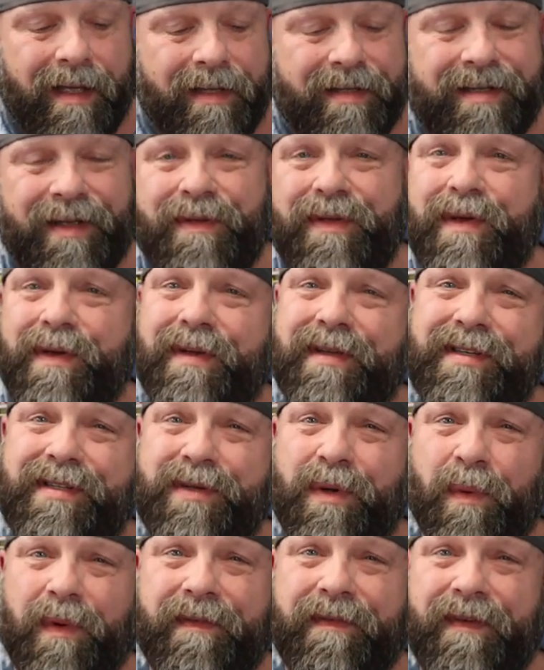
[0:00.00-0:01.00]
so you can
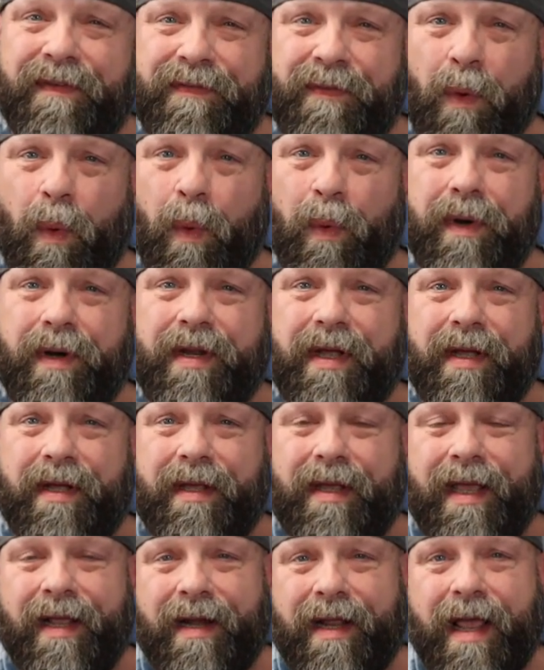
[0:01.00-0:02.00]
sort of afford
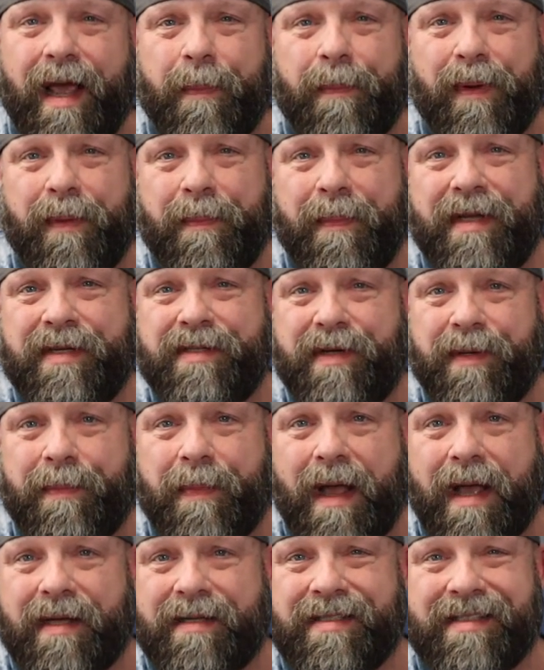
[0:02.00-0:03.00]
to get a couple of mystery
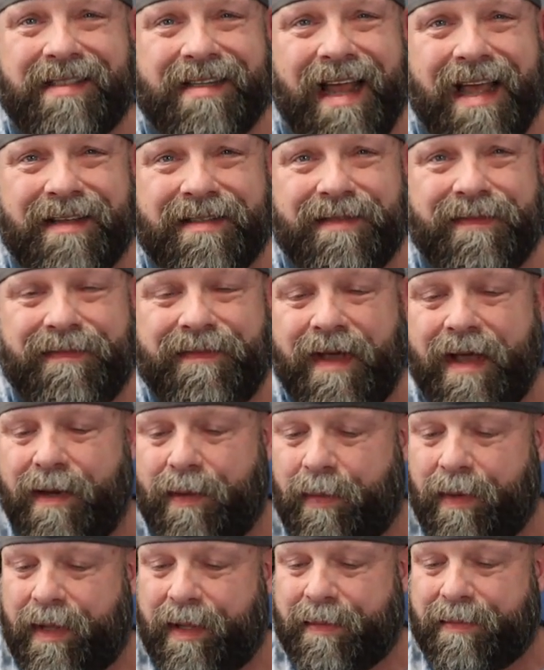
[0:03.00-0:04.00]
boxes and have some
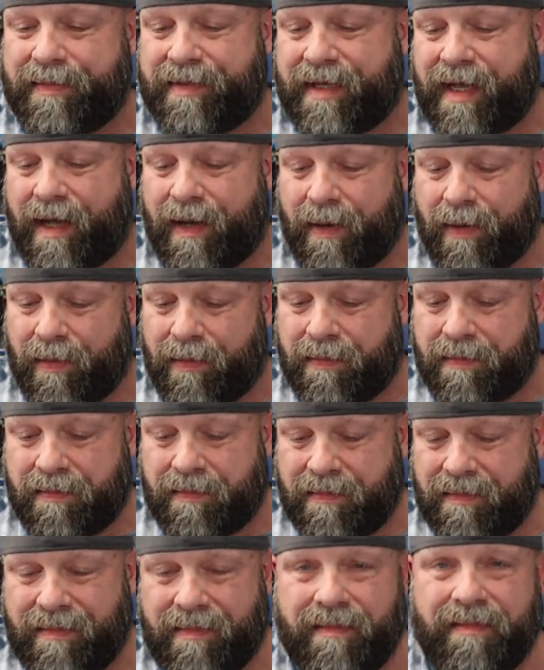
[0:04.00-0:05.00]
fun with them. So
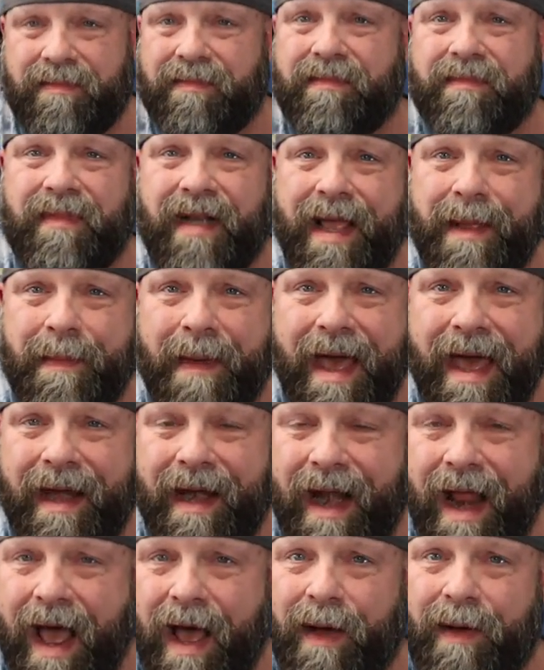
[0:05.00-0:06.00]
it ain't bad
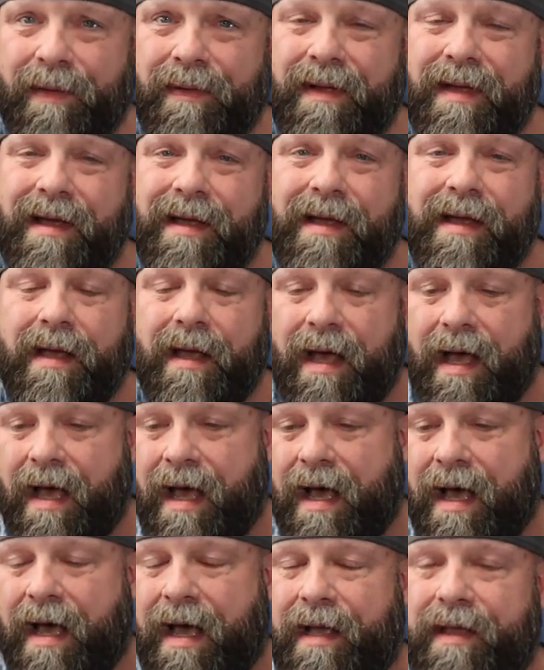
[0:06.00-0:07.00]
at all.
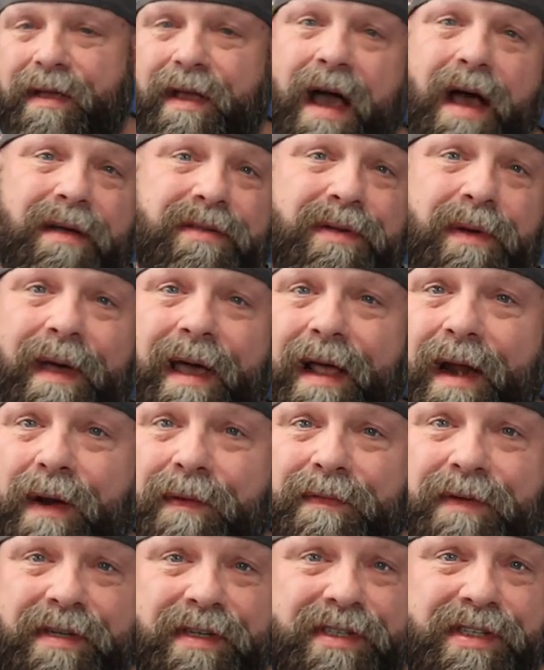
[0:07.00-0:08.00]
Uh, you can also head
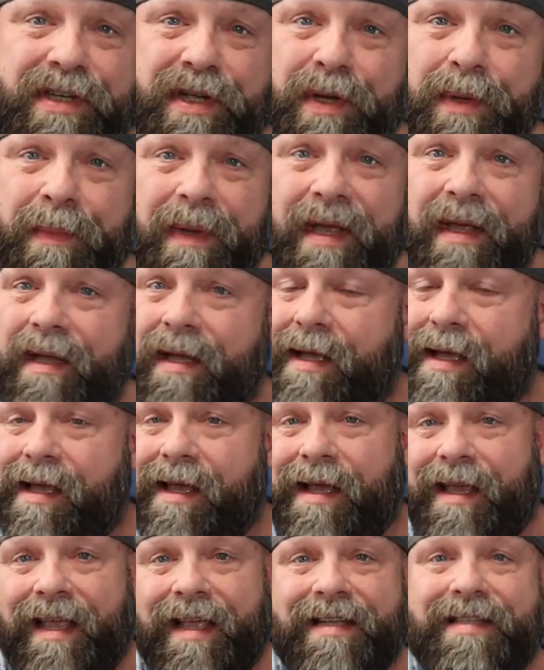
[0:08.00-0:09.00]
over to Shumi,
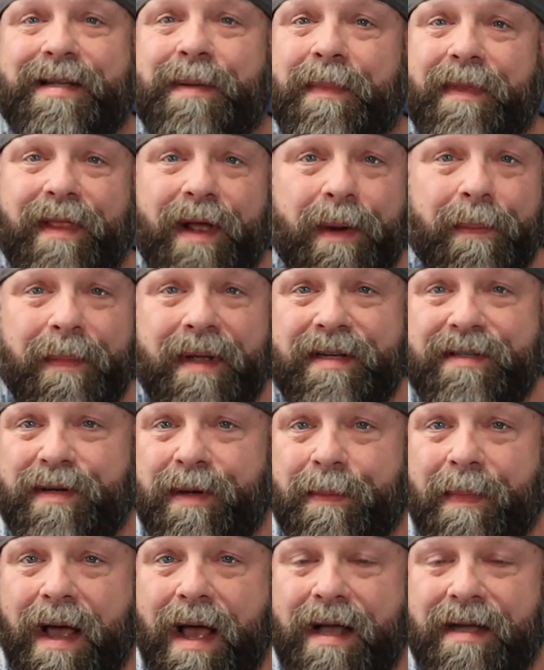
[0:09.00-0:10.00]
get some of their
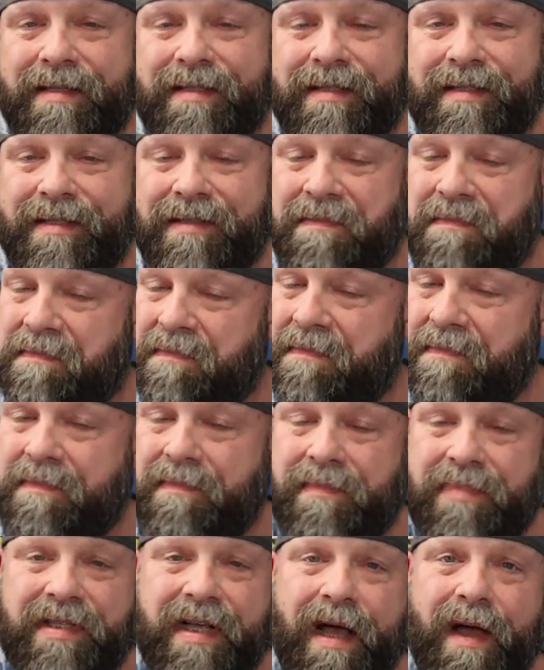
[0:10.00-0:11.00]
mystery boxes.
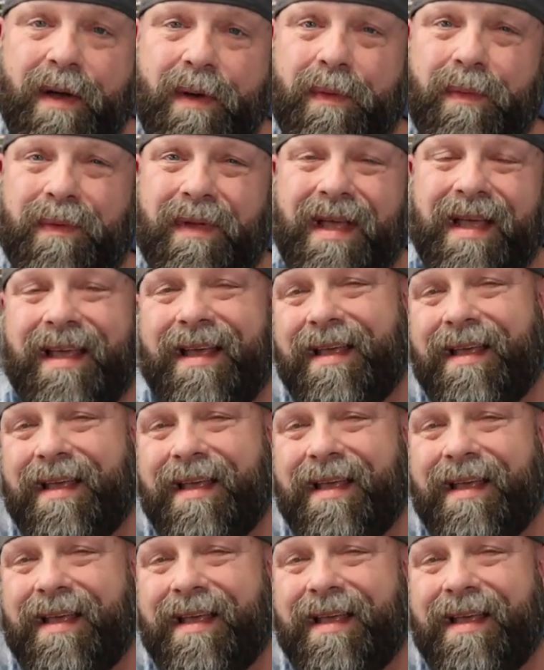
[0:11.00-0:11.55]
So